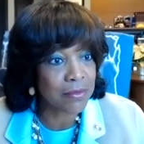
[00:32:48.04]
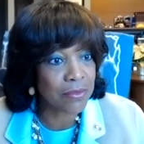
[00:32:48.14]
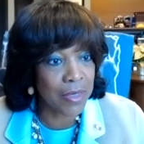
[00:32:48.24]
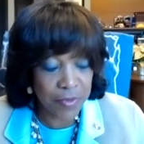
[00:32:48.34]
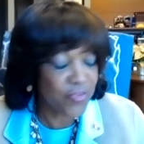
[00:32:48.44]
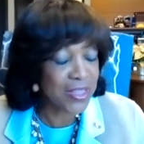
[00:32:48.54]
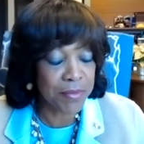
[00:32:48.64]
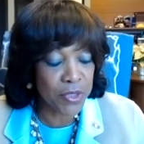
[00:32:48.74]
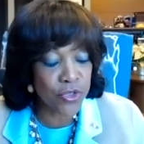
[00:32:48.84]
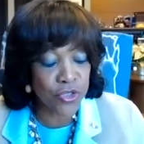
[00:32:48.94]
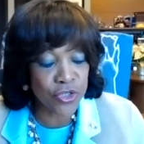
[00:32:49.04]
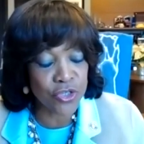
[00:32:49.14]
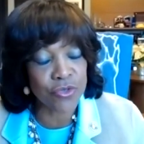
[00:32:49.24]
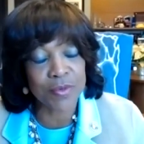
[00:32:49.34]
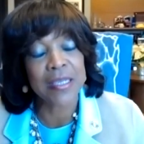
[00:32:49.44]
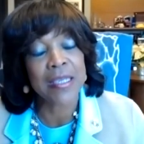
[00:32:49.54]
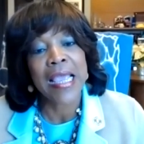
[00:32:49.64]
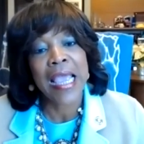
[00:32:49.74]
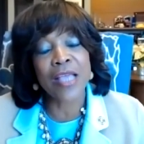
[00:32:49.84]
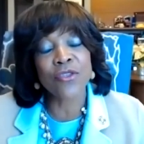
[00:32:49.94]
right? 50 million, excuse me.
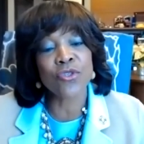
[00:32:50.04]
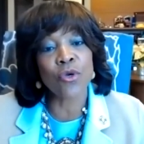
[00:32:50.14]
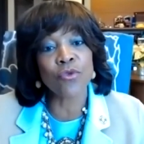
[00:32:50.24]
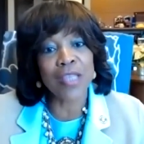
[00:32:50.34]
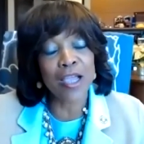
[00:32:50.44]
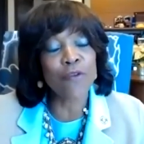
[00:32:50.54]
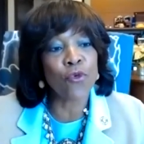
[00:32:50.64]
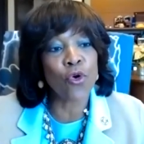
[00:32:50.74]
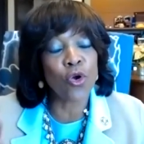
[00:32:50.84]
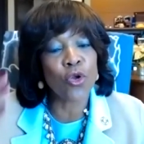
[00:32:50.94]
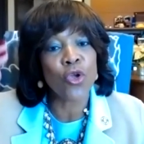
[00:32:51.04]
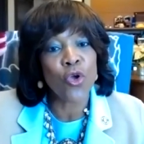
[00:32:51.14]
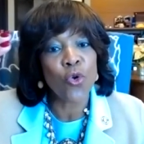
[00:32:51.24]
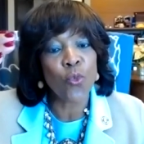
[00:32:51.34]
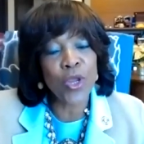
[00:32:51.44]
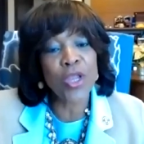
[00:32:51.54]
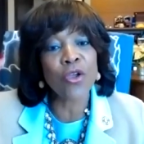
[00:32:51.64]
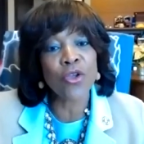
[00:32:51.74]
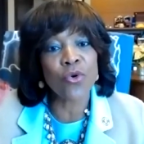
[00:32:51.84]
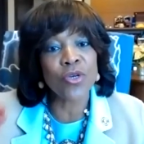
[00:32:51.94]
And so therefore, we
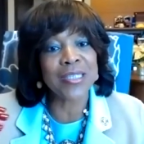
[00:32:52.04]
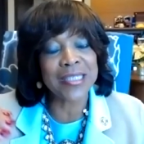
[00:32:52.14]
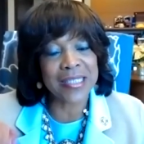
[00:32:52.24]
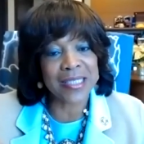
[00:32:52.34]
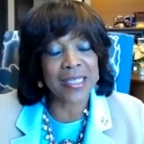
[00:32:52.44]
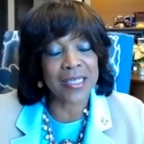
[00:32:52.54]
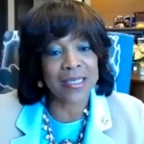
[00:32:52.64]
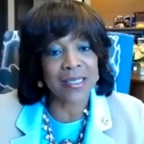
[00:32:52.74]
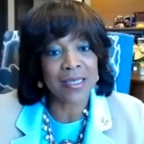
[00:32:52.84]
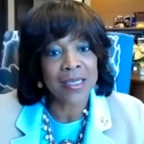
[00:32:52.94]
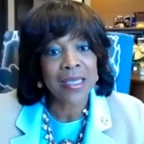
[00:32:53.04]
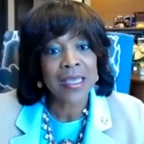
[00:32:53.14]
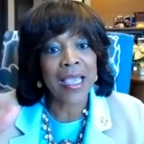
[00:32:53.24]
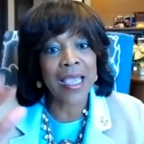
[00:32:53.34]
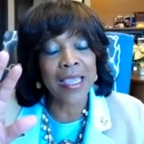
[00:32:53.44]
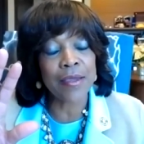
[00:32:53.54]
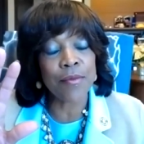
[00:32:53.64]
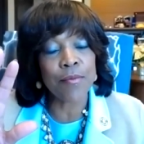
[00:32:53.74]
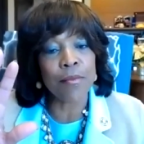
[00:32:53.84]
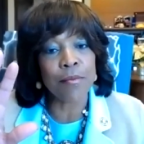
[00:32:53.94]
are going to see a
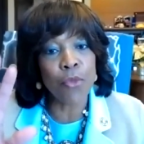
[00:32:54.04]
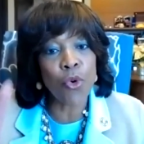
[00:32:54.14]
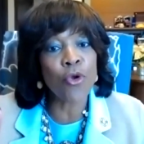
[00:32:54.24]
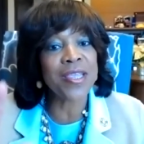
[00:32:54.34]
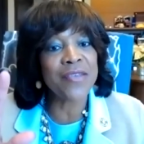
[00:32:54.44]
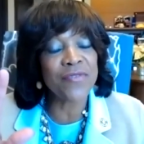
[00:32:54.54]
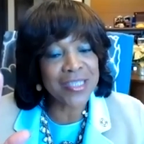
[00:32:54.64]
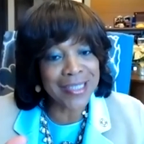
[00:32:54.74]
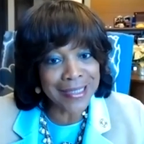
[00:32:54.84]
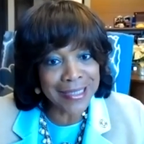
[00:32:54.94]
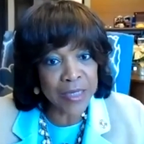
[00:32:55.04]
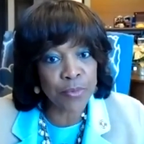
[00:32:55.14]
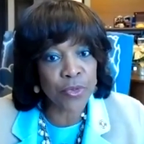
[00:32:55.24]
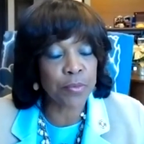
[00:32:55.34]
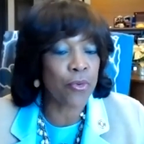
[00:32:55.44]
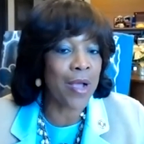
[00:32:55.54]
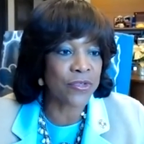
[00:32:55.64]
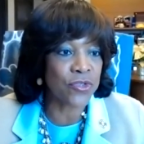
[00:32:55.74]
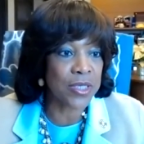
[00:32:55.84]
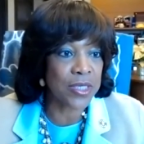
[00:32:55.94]
more even deliberate
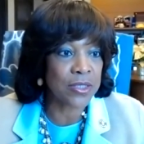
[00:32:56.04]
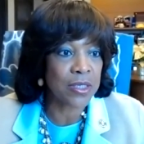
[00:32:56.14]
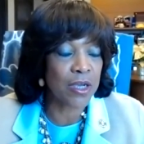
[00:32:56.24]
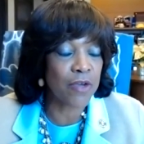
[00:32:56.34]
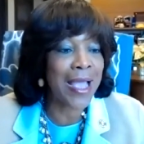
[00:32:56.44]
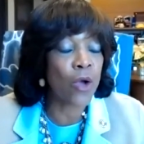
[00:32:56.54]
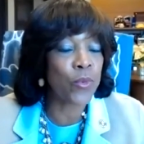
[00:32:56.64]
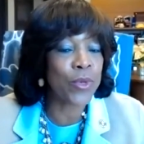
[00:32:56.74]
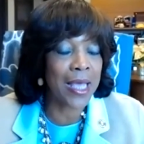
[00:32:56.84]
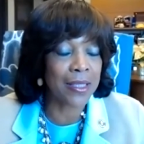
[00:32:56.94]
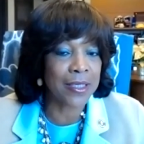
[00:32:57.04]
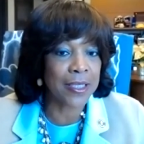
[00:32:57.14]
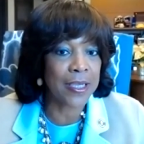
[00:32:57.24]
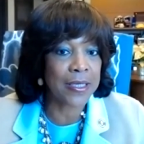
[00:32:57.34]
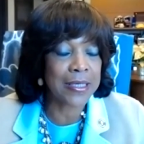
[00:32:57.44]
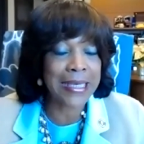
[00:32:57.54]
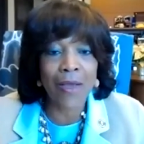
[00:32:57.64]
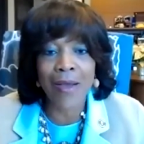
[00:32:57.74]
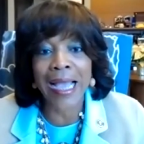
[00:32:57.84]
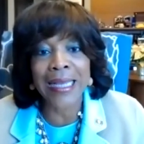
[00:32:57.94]
process of how we allocate.
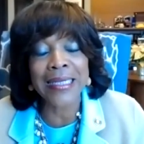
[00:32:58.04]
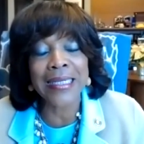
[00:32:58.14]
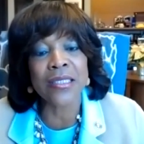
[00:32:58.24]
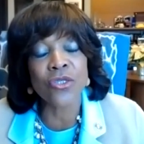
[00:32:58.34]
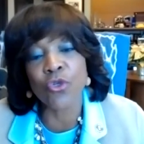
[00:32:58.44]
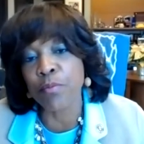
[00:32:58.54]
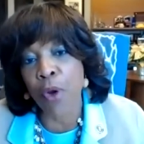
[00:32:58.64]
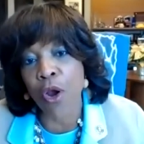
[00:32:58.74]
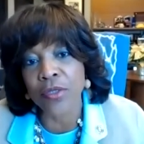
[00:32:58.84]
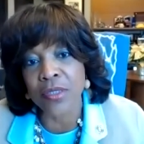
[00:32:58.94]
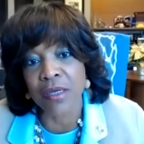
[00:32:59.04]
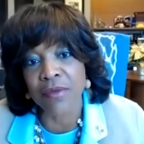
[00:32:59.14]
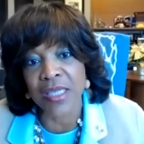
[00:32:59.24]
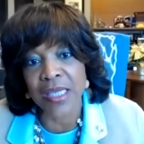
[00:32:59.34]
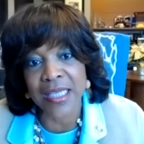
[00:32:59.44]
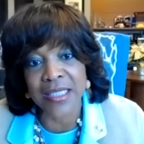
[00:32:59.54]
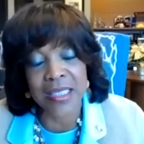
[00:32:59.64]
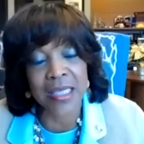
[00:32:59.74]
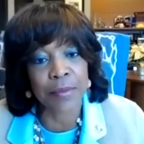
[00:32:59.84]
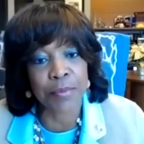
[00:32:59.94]
Now, I listened to parts of the
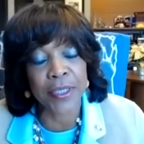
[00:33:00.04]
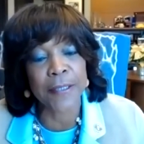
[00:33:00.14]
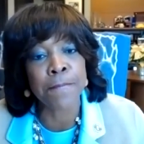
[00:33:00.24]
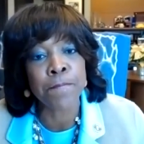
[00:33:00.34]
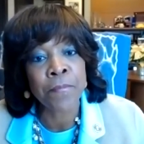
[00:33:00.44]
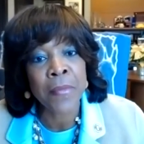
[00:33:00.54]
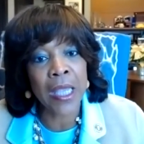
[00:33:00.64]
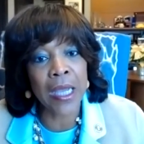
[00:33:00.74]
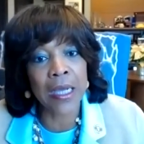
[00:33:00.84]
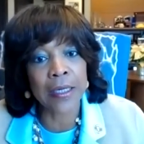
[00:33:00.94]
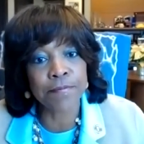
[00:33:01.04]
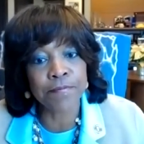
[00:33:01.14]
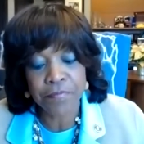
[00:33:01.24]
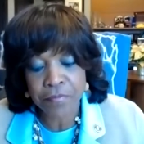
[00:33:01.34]
ACIP, the